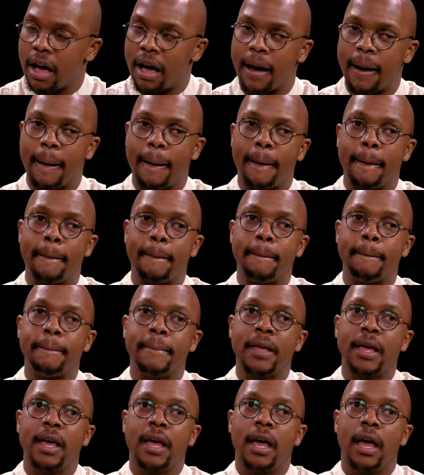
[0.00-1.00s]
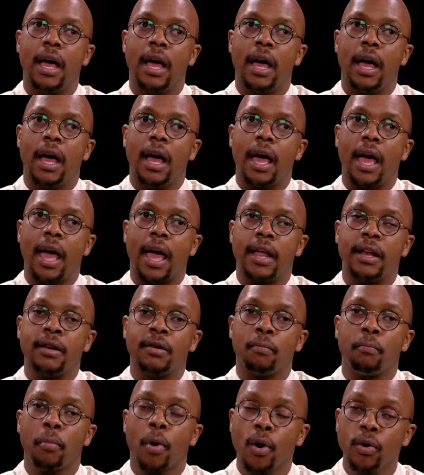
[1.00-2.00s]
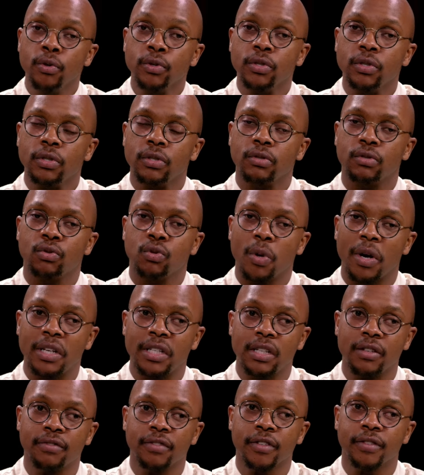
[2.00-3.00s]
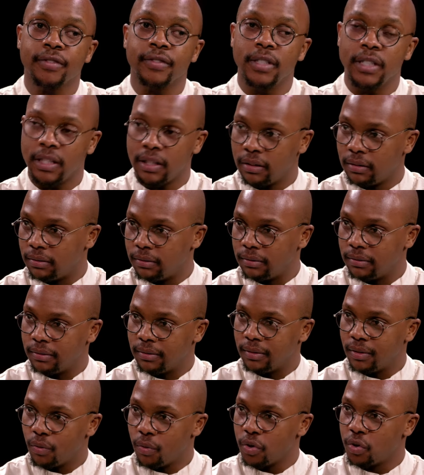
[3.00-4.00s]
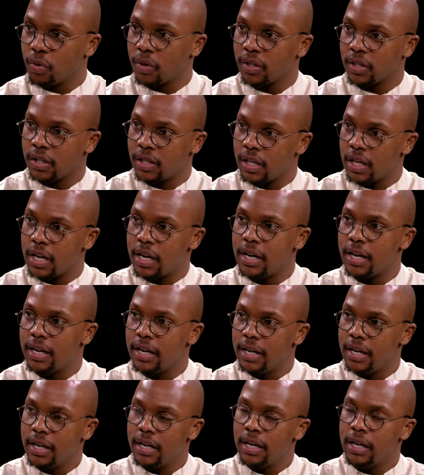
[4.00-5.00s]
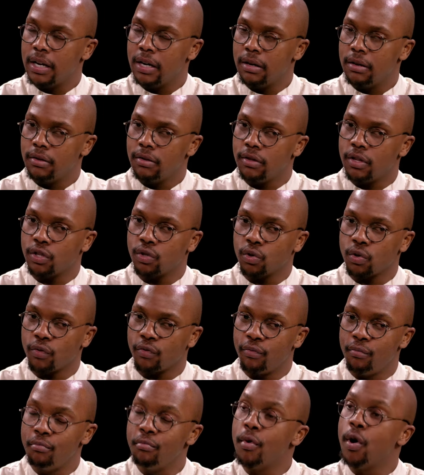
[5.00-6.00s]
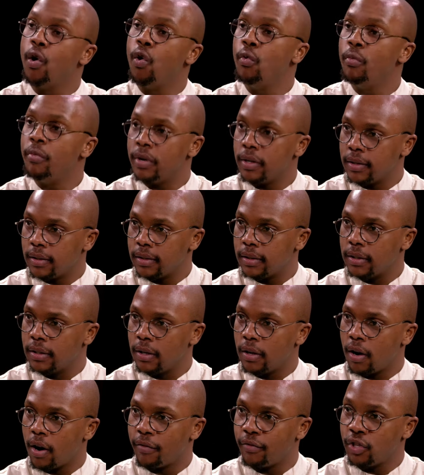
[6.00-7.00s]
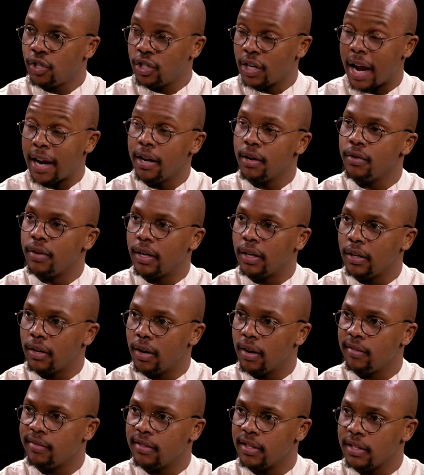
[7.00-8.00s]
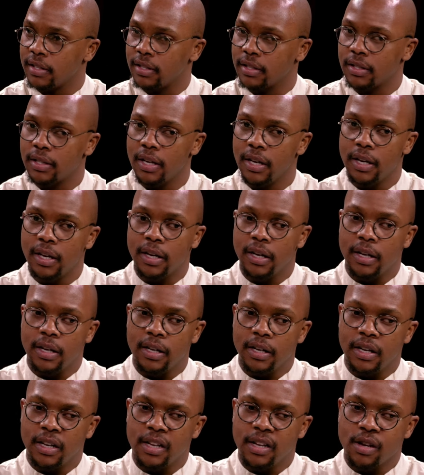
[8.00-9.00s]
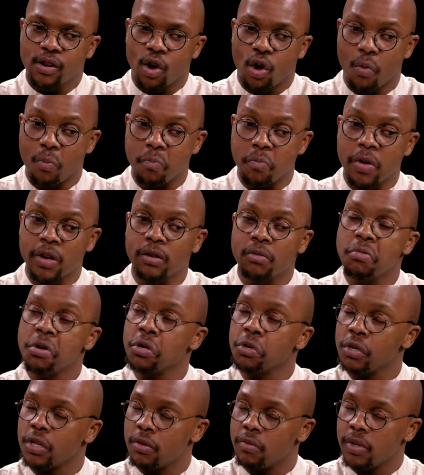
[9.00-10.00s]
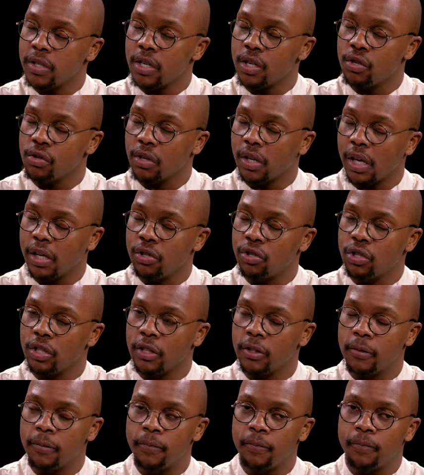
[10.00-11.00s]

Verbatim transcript: um, and post 2015, which was the, the sort of moment of shattering of this mm-hmm. commitment to the miseducation,